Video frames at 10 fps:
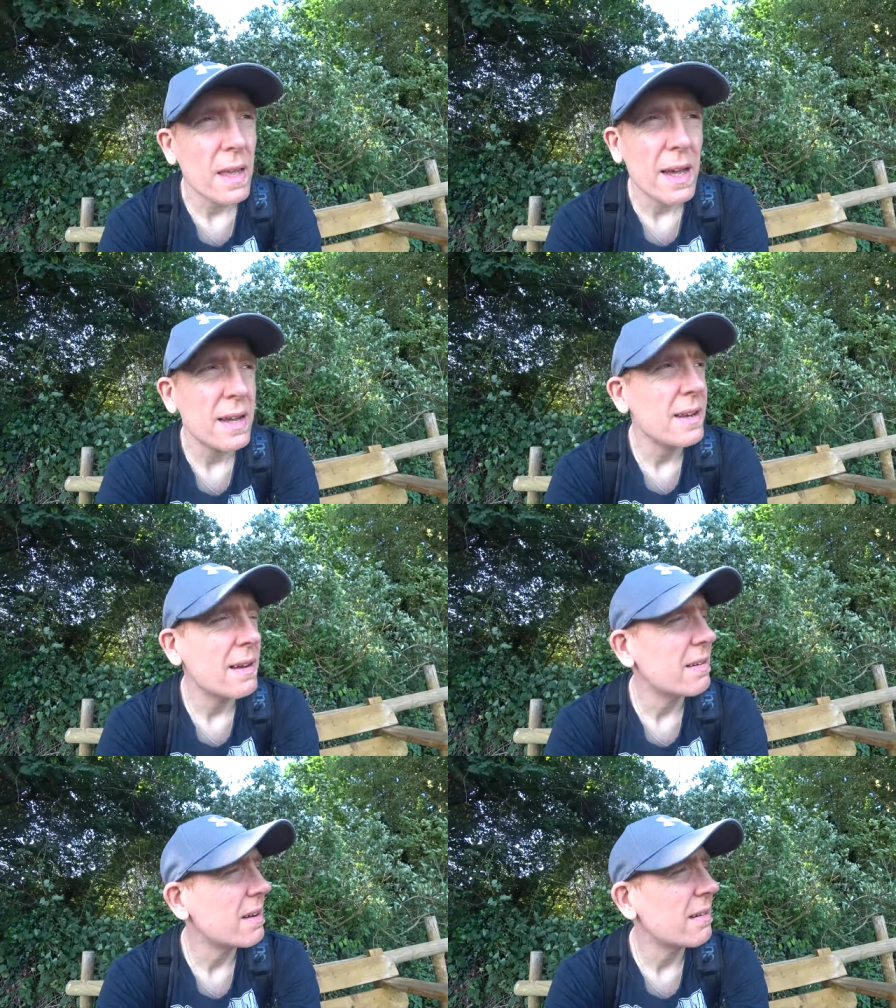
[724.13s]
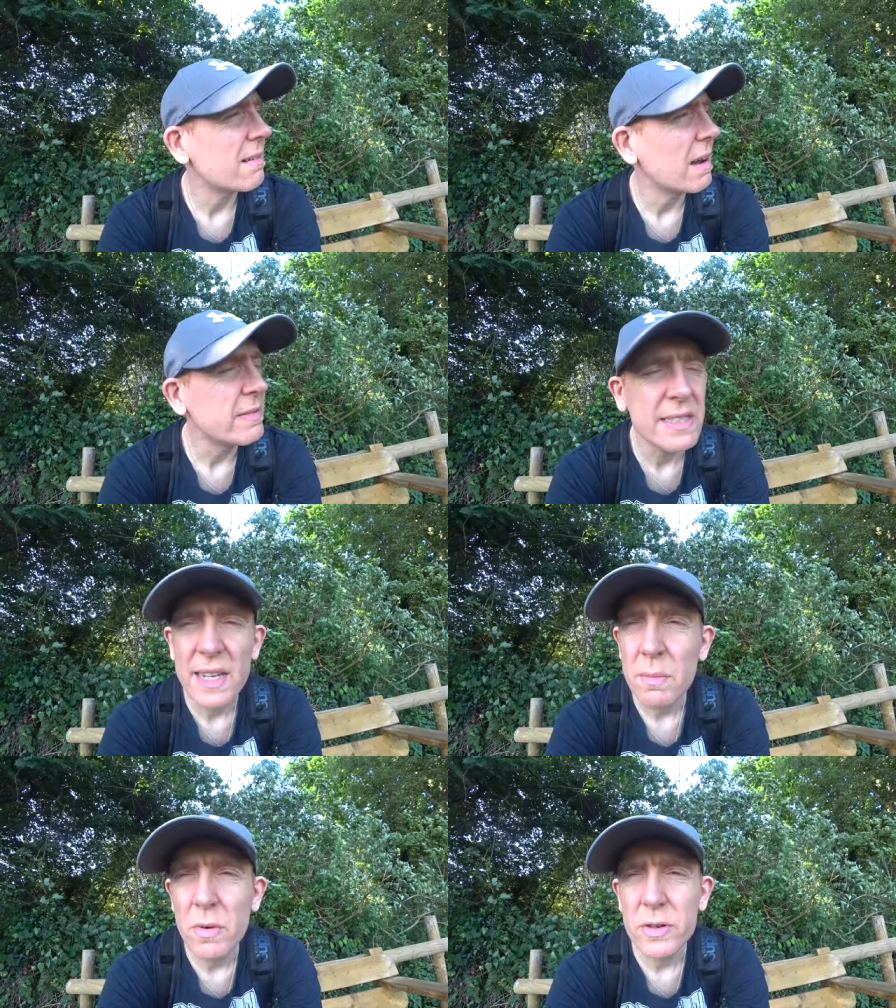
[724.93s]
and I haven't
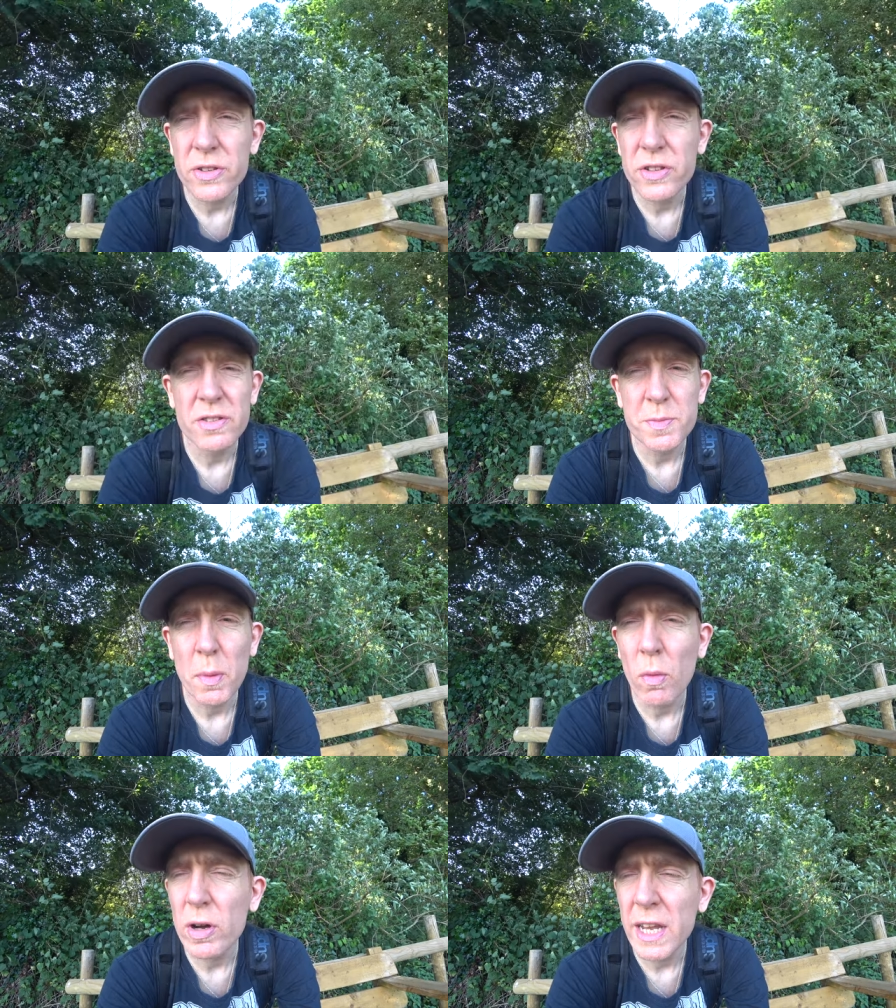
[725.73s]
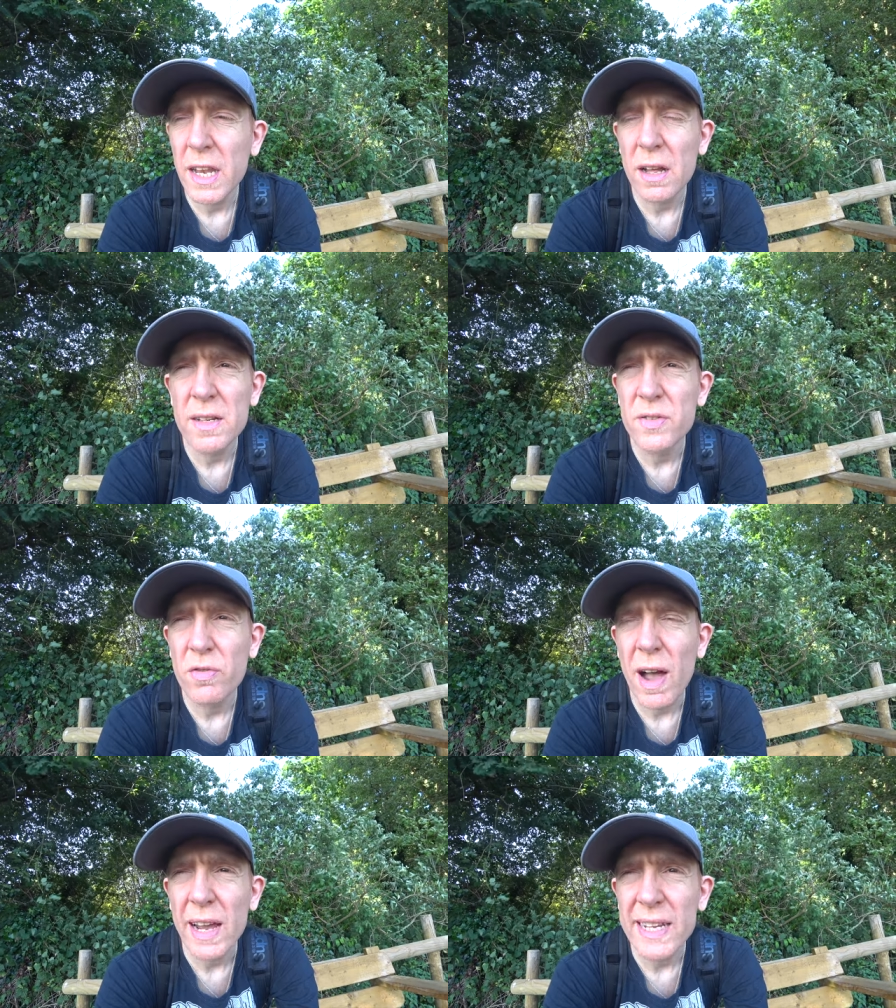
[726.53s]
seen much, just been walking down this track.